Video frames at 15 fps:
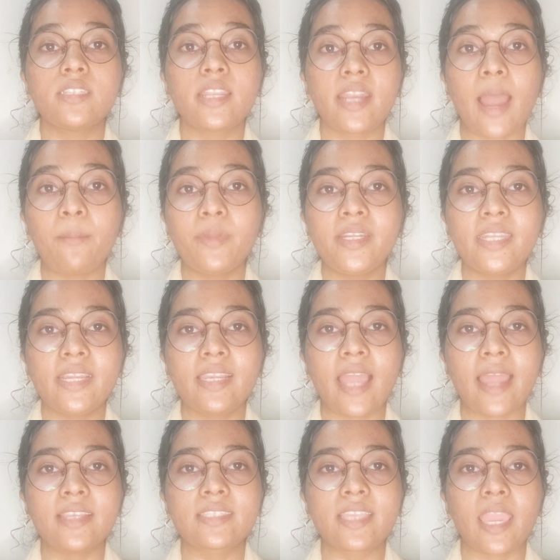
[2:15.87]
dramatic
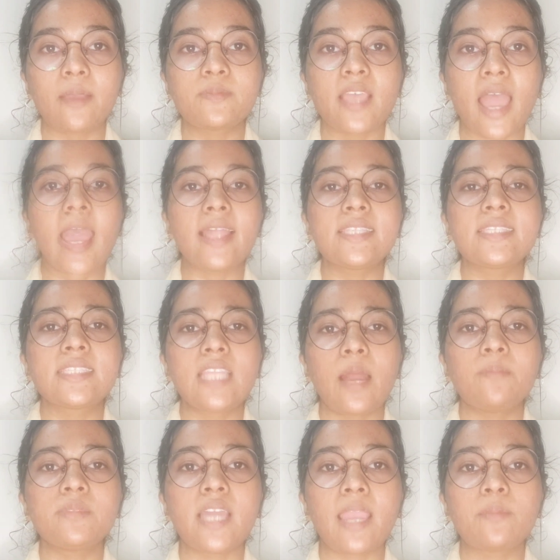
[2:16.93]
landscapes and
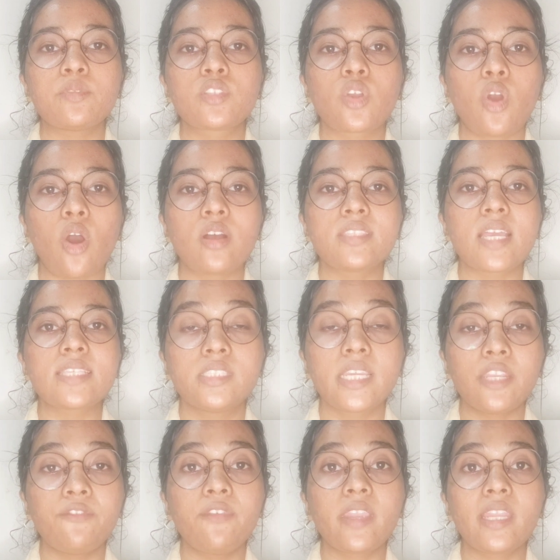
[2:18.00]
sometimes cause
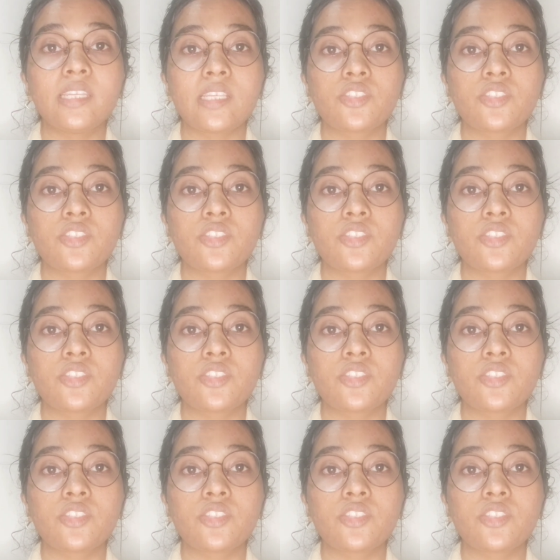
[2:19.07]
significant